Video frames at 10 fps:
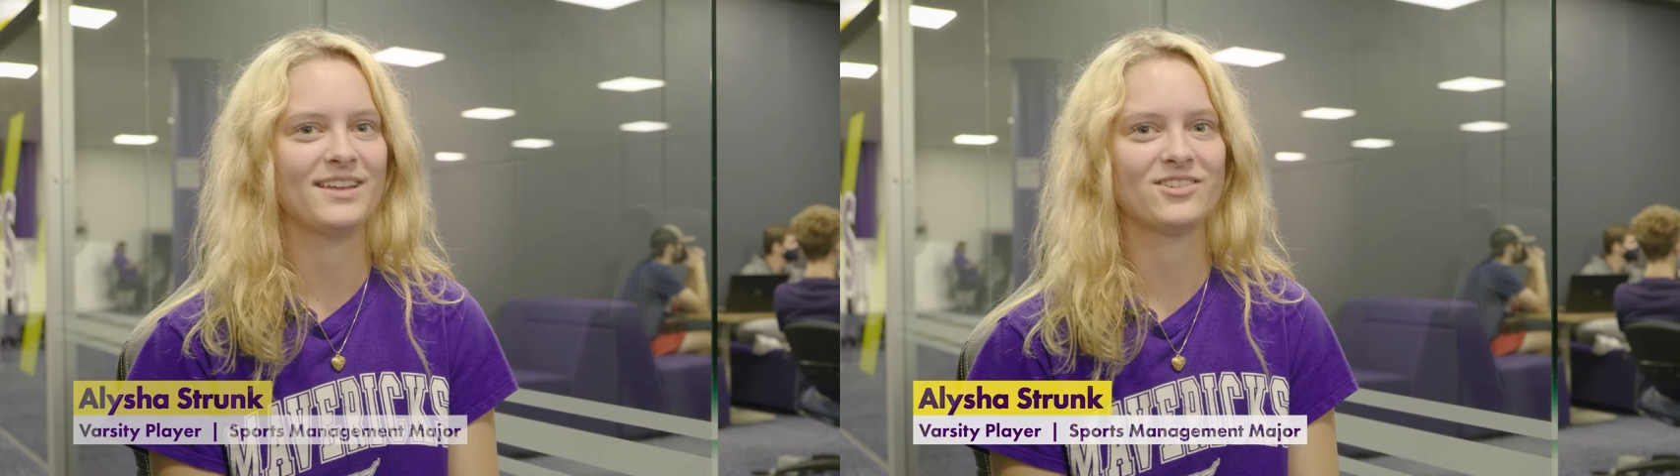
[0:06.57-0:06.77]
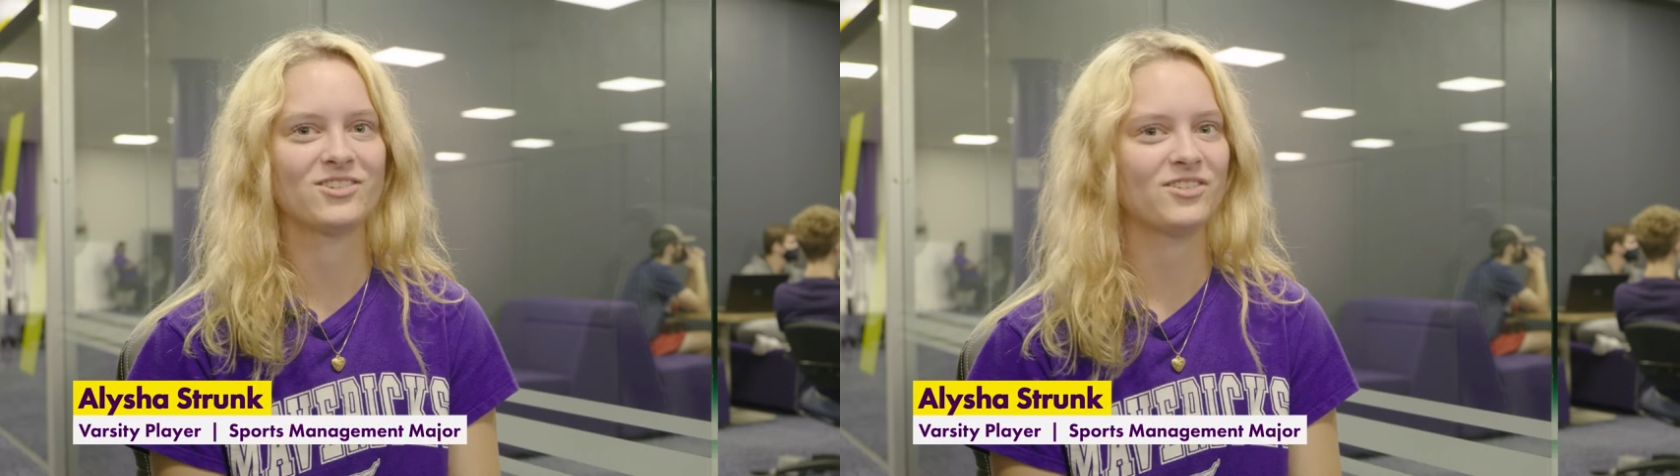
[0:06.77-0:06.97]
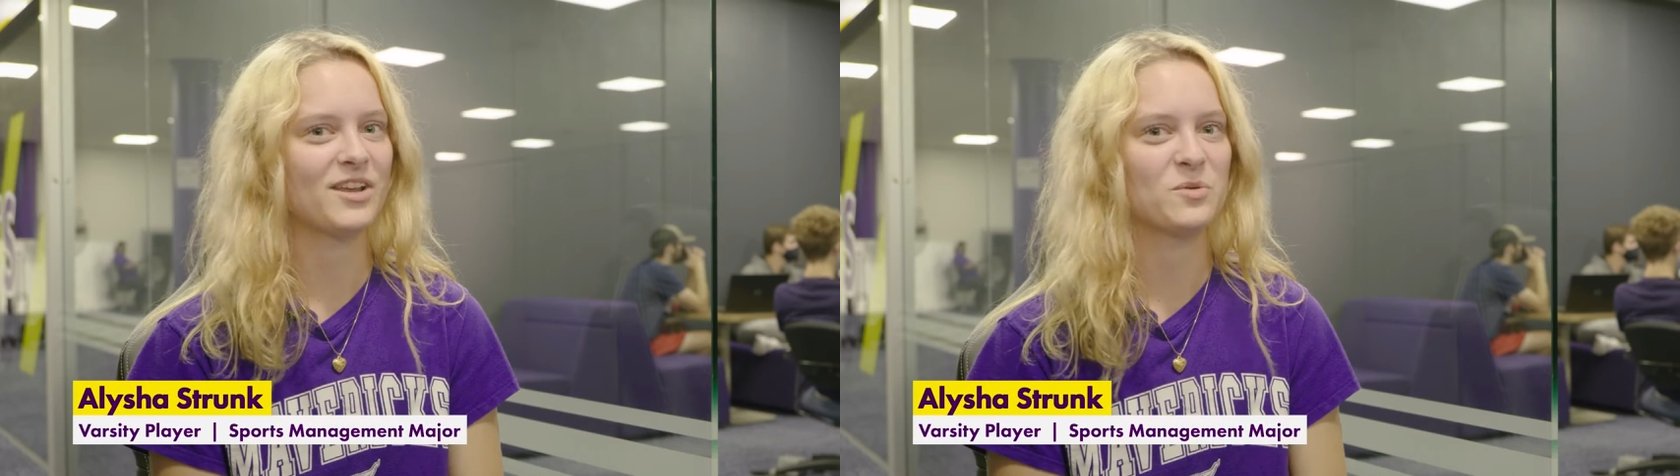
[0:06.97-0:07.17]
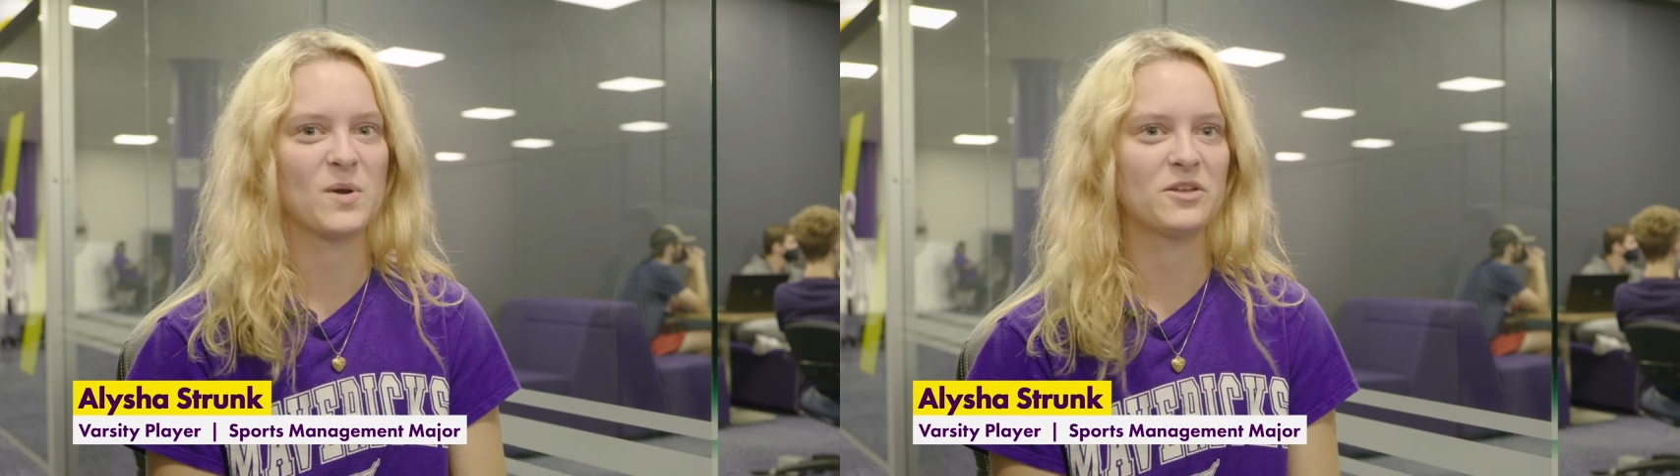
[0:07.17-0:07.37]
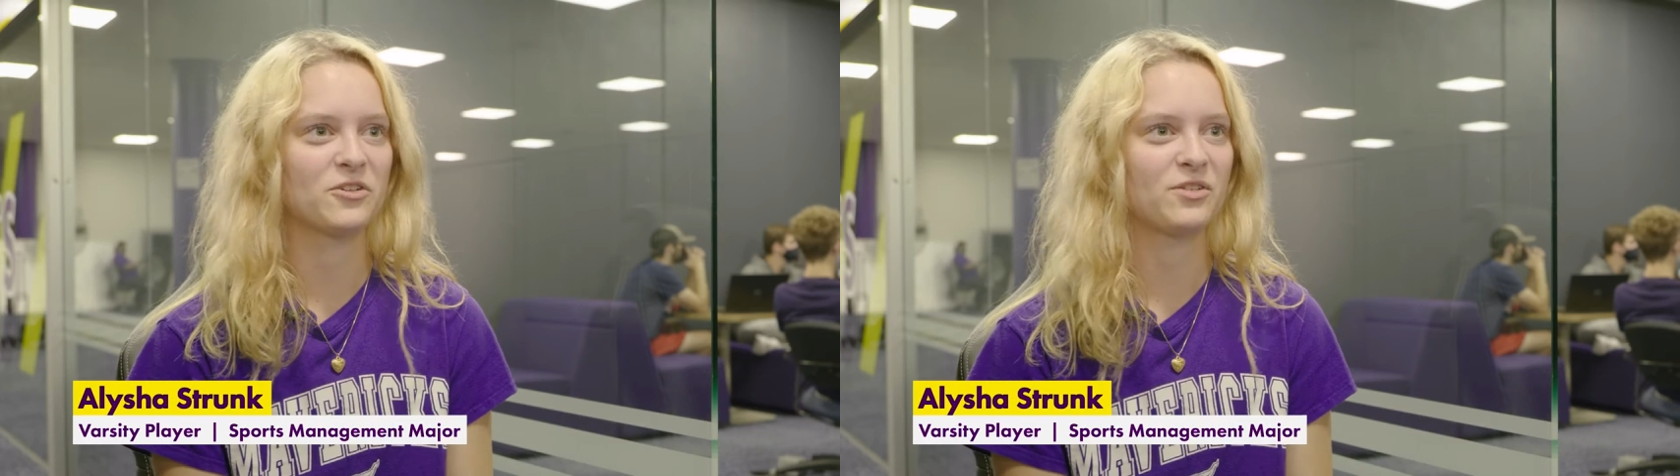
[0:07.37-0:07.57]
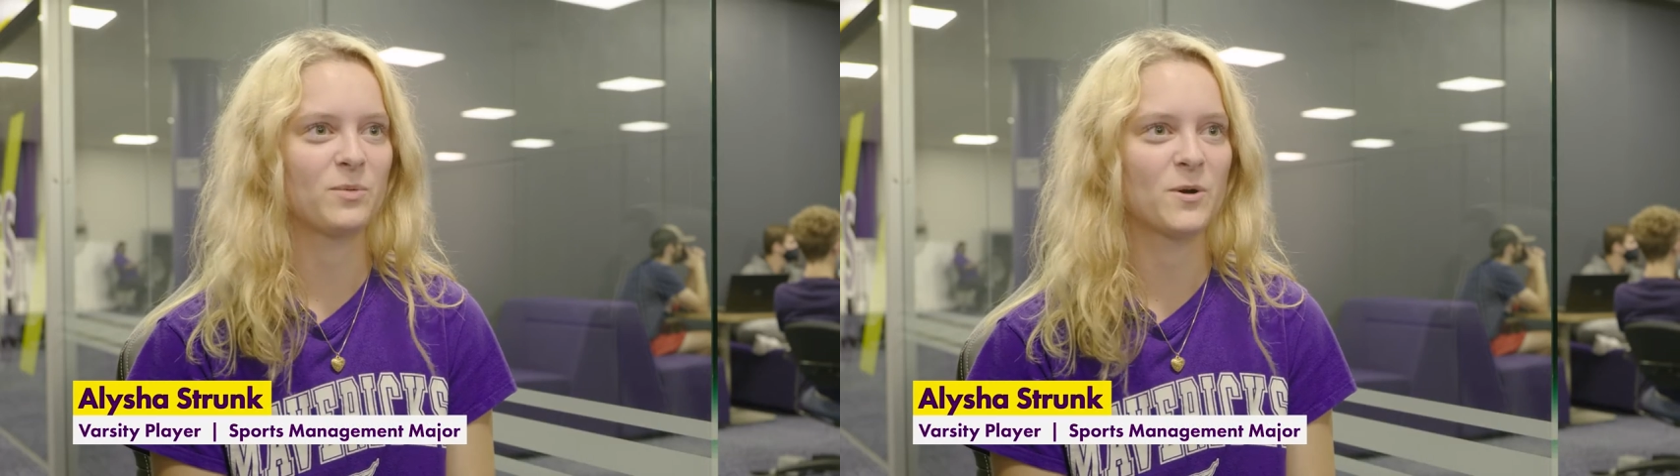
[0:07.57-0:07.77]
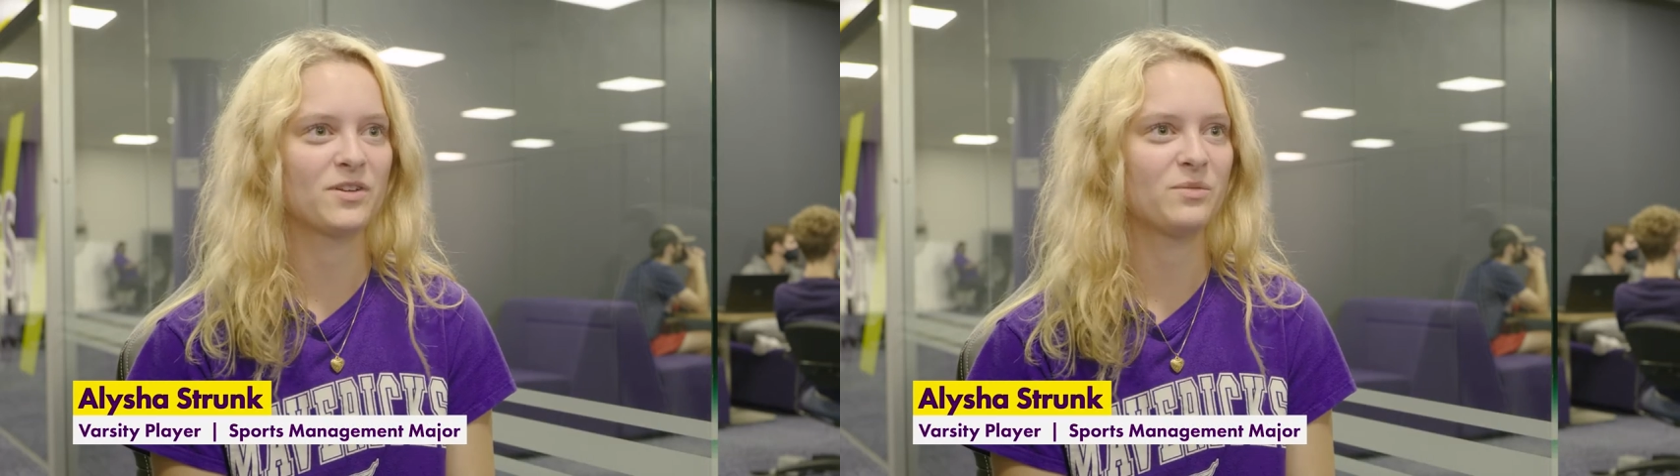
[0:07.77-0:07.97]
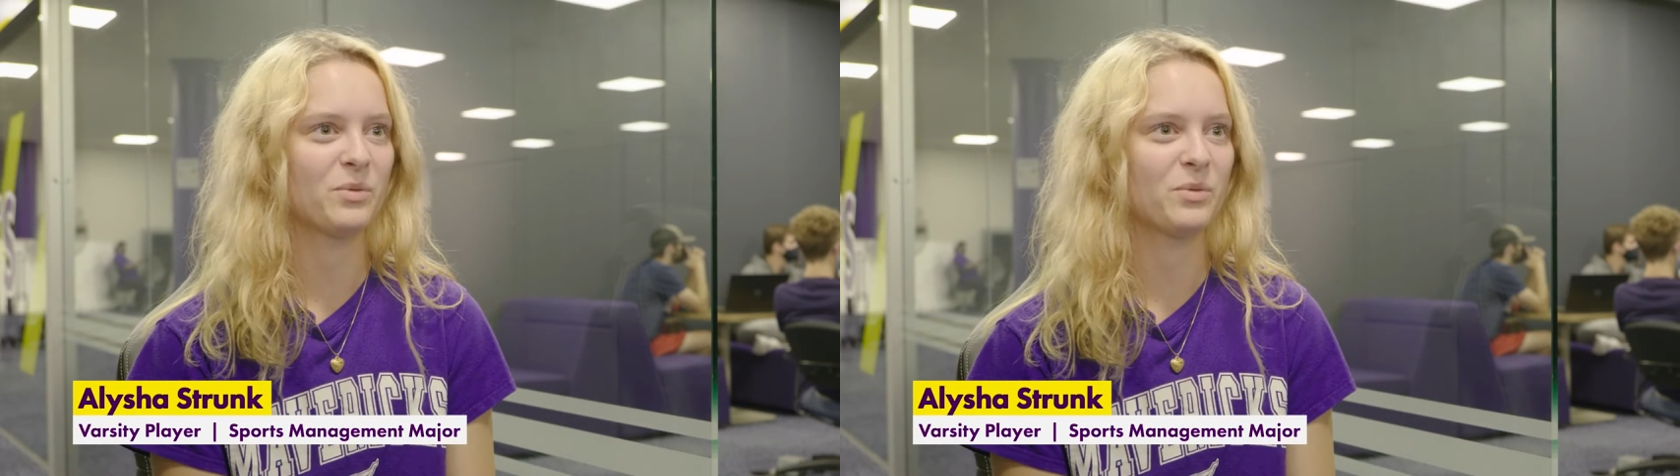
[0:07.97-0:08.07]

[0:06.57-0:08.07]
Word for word: It's just like regular sports,